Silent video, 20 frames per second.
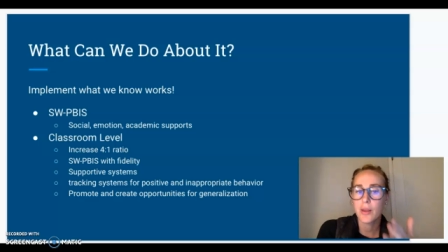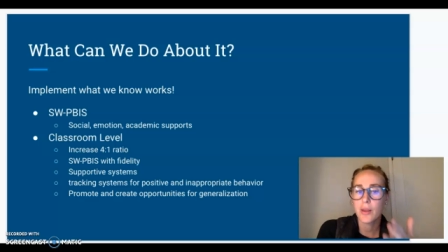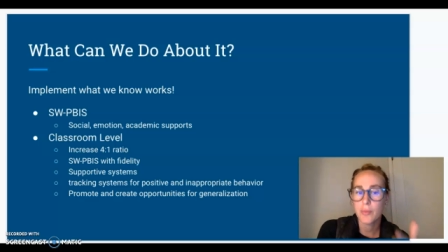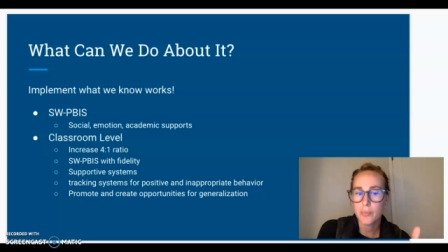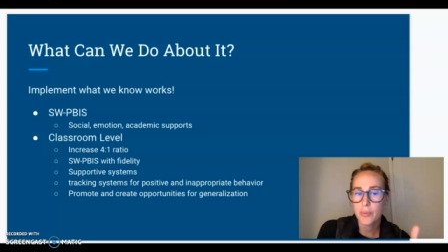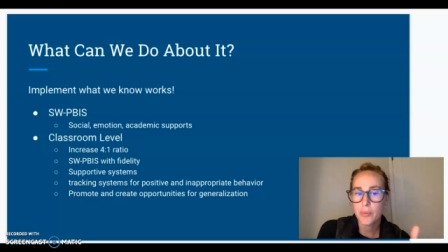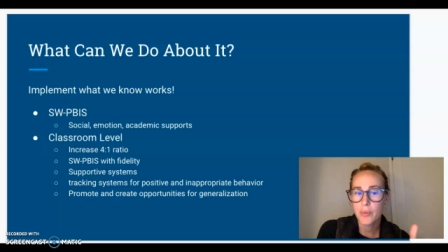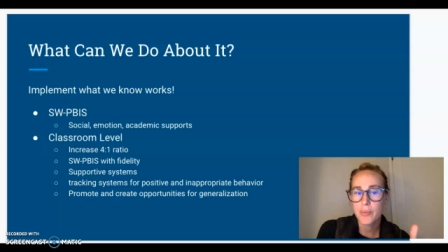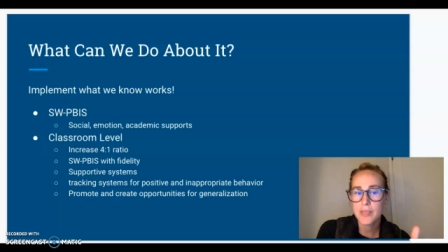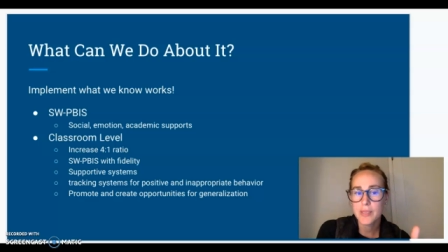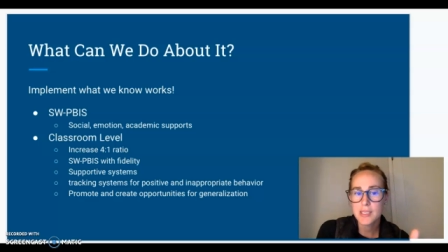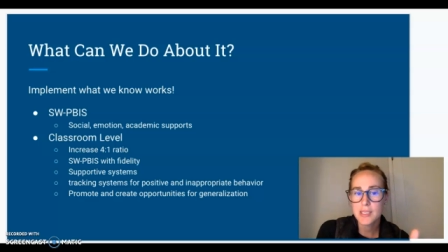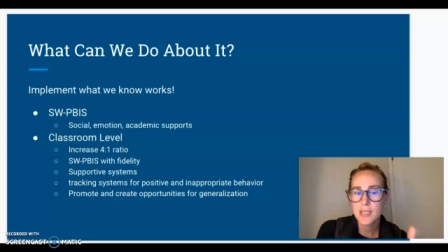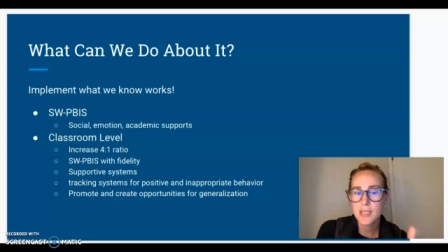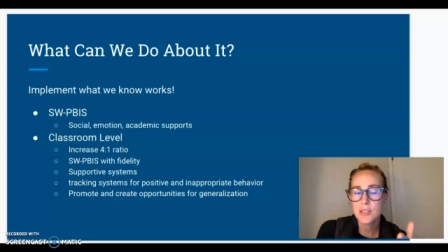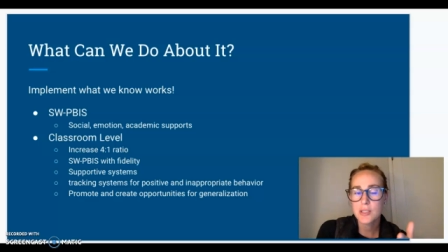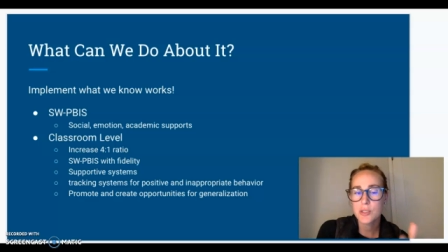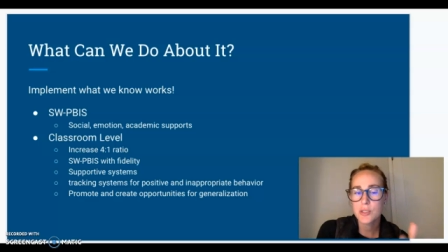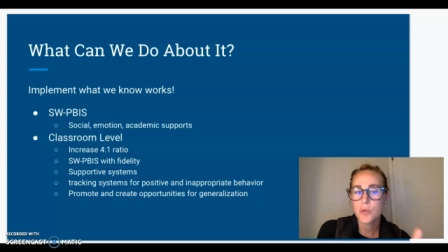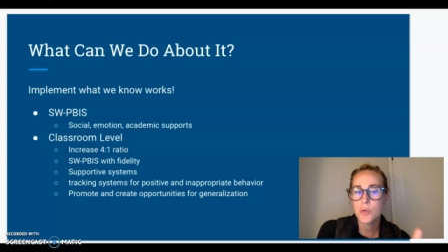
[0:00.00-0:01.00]

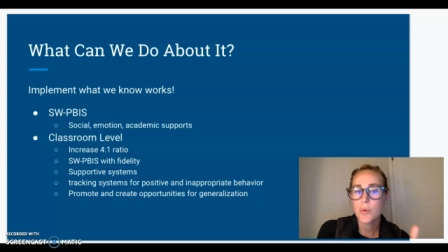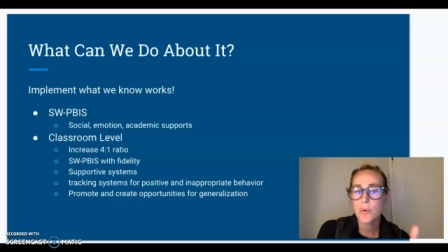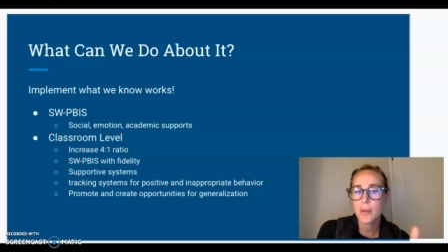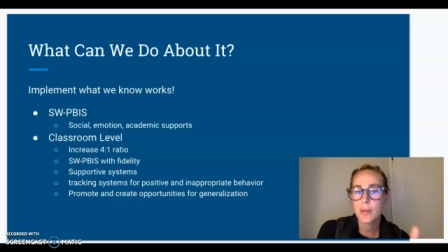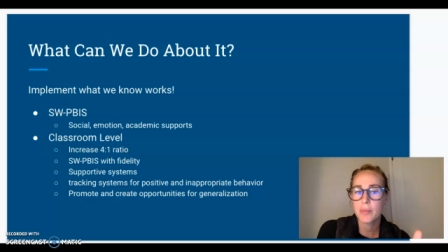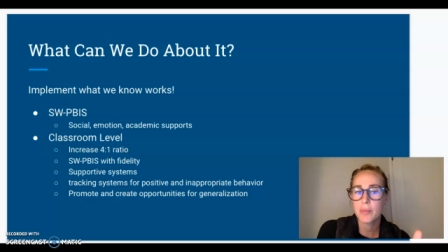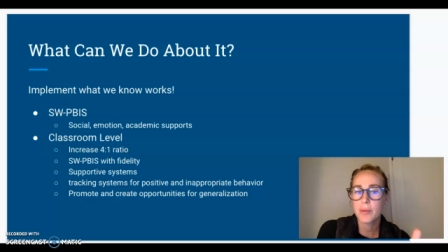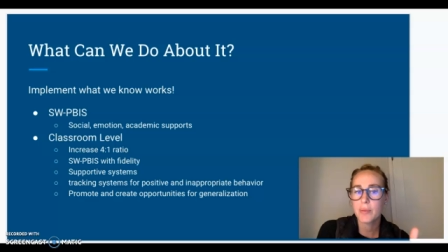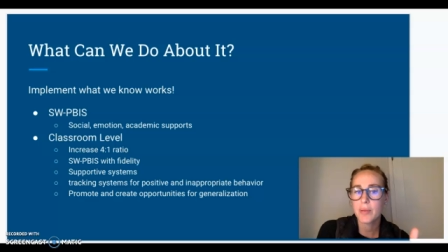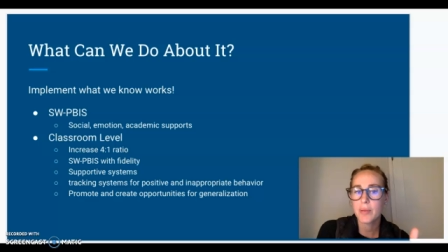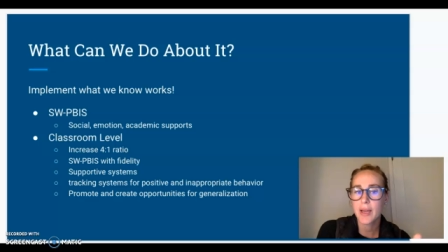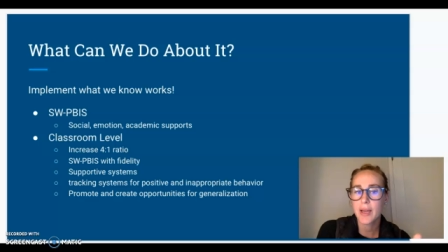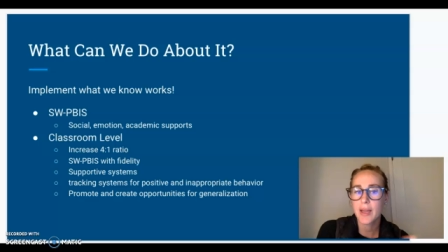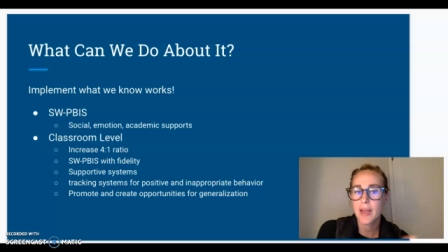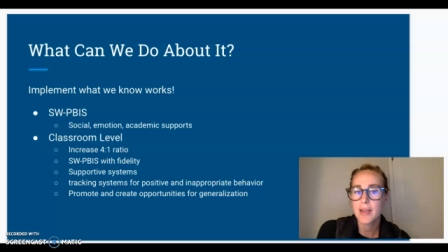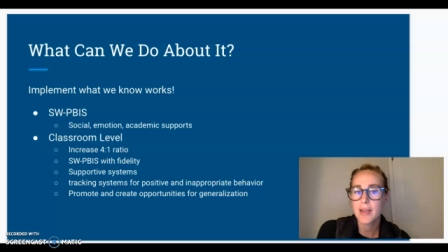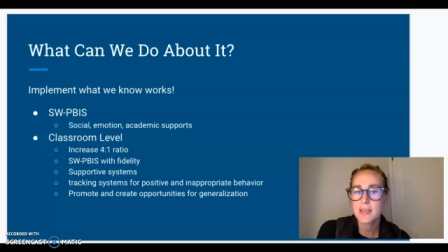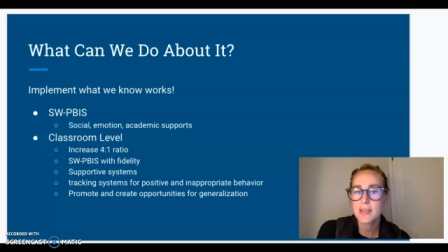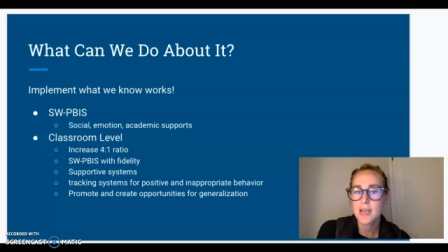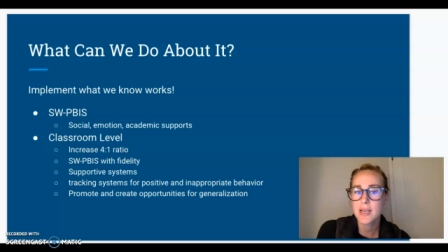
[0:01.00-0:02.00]
implementing school-wide
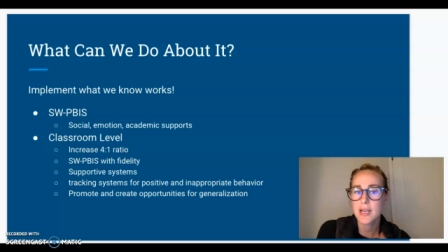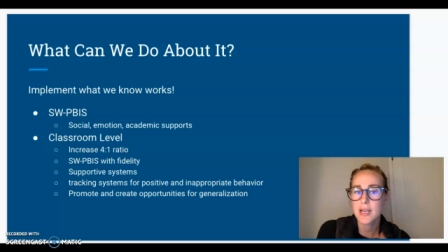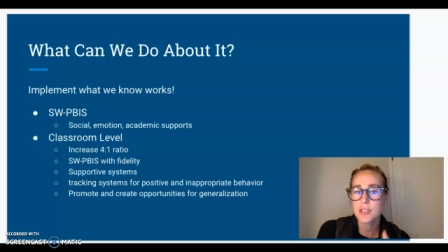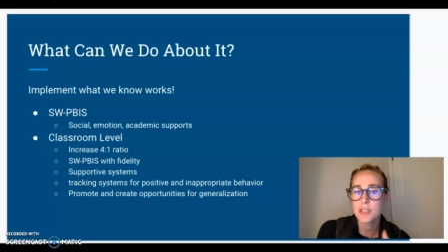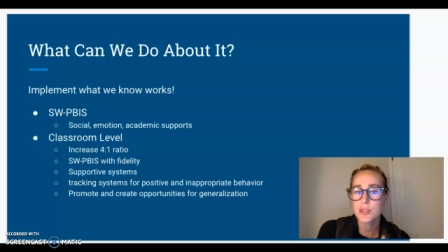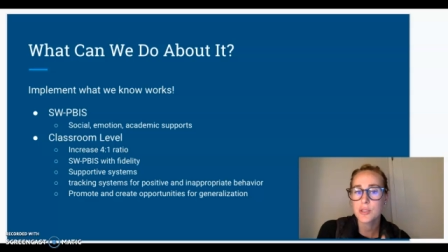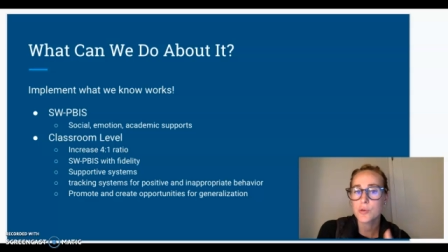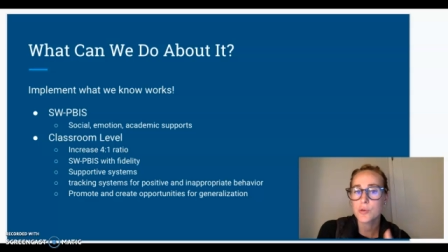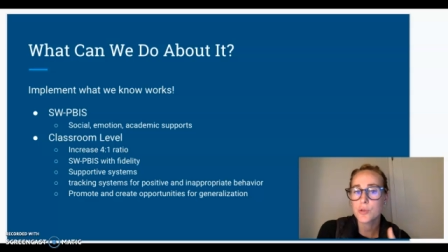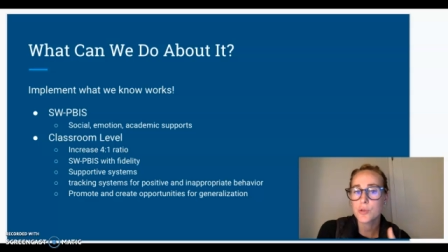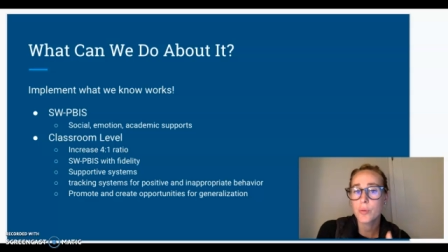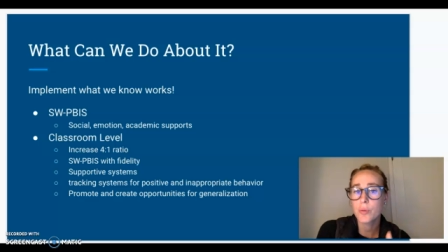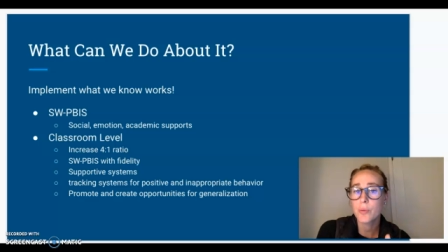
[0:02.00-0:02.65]
PBIS that has social,